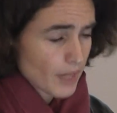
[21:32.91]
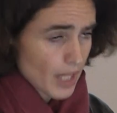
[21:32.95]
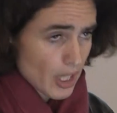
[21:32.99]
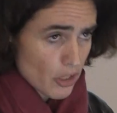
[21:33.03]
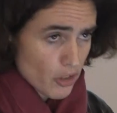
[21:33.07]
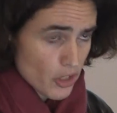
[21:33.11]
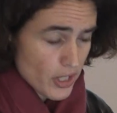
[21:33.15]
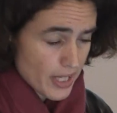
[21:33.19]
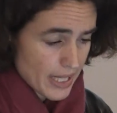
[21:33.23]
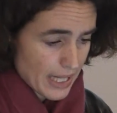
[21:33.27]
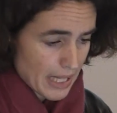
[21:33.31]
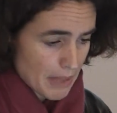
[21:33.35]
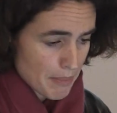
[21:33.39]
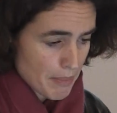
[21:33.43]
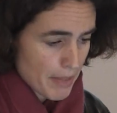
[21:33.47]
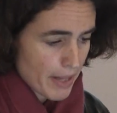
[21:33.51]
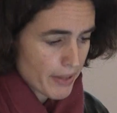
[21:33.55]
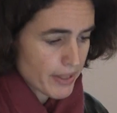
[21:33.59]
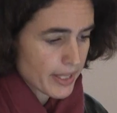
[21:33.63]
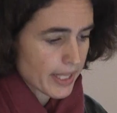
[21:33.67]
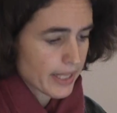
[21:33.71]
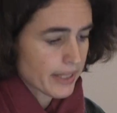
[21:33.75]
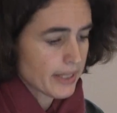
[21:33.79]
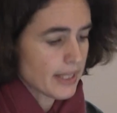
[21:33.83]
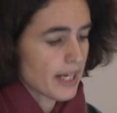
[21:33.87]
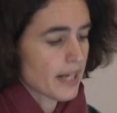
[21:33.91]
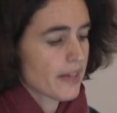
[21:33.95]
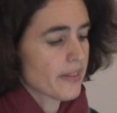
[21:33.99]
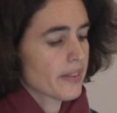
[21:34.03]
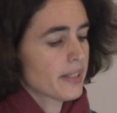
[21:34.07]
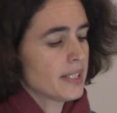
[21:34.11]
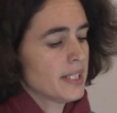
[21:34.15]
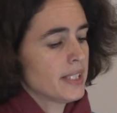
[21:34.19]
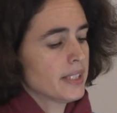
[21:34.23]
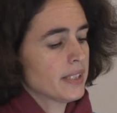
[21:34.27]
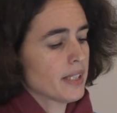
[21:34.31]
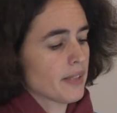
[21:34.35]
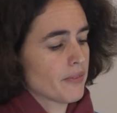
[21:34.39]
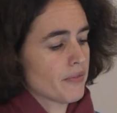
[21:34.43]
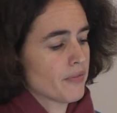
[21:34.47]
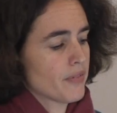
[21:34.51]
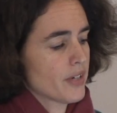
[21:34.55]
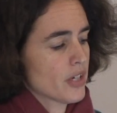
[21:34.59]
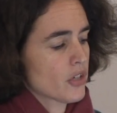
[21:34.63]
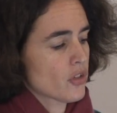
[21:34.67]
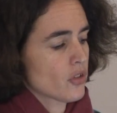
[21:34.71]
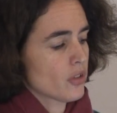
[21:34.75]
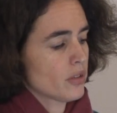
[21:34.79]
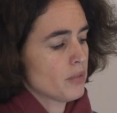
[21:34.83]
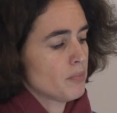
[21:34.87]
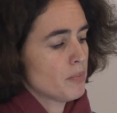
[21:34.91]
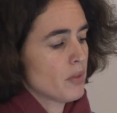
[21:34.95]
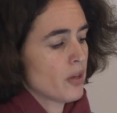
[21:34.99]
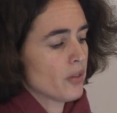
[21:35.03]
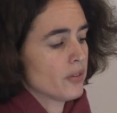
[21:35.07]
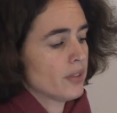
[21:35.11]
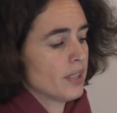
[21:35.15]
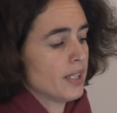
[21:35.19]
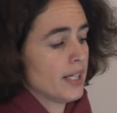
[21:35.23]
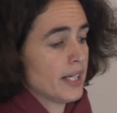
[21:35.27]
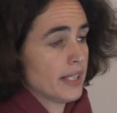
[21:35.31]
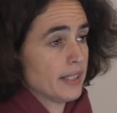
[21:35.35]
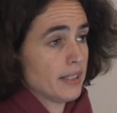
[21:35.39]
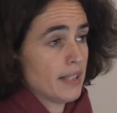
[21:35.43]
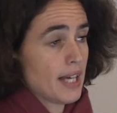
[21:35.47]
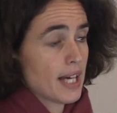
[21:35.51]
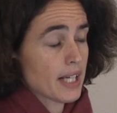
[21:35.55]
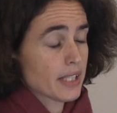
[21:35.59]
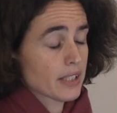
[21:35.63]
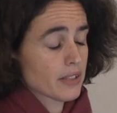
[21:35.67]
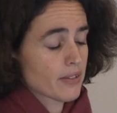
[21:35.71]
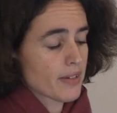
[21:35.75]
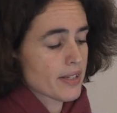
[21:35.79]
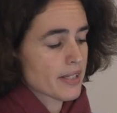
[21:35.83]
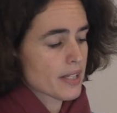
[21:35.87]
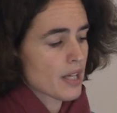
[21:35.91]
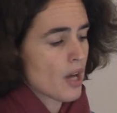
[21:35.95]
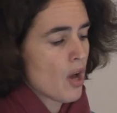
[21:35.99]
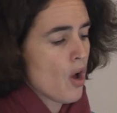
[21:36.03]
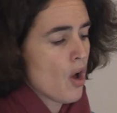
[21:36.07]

She's an American athlete, fashion model, and actress